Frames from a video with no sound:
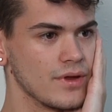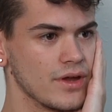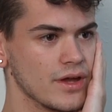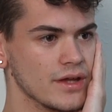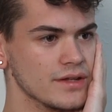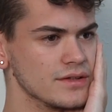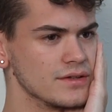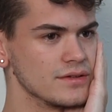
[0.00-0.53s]

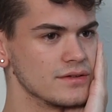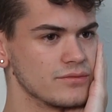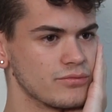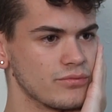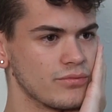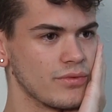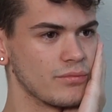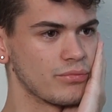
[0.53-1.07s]
It
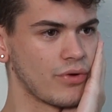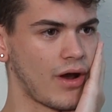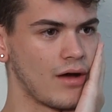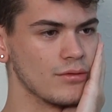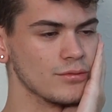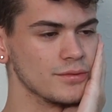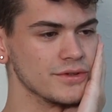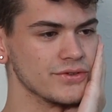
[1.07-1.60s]

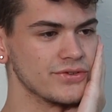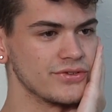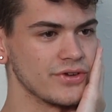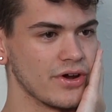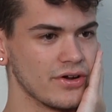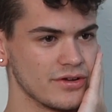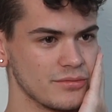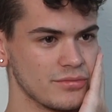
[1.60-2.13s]
probably
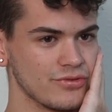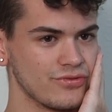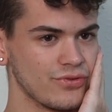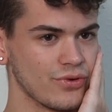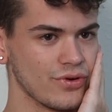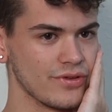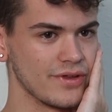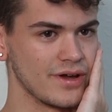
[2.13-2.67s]
started
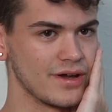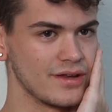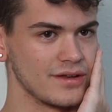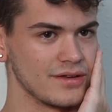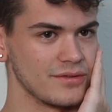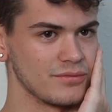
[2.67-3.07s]
before that.